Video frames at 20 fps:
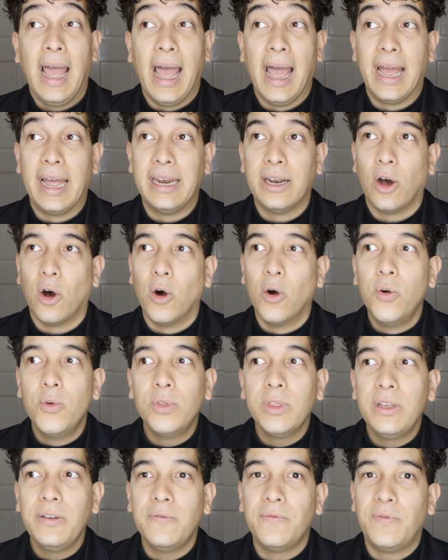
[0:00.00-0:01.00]
and
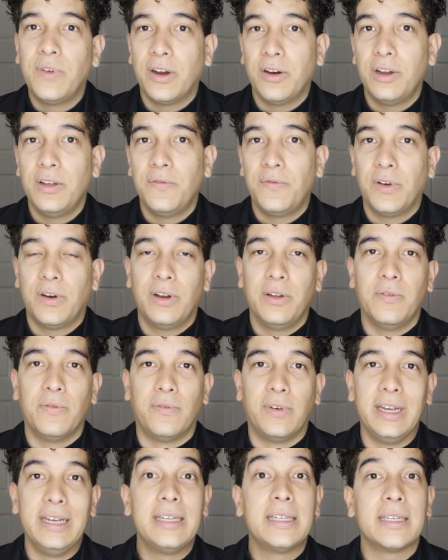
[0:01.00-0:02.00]
only very, very
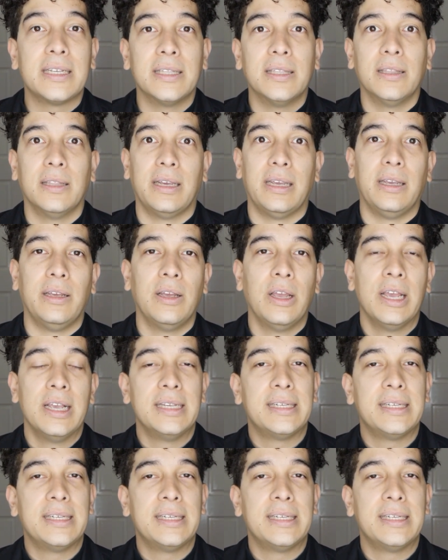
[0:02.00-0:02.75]
recently,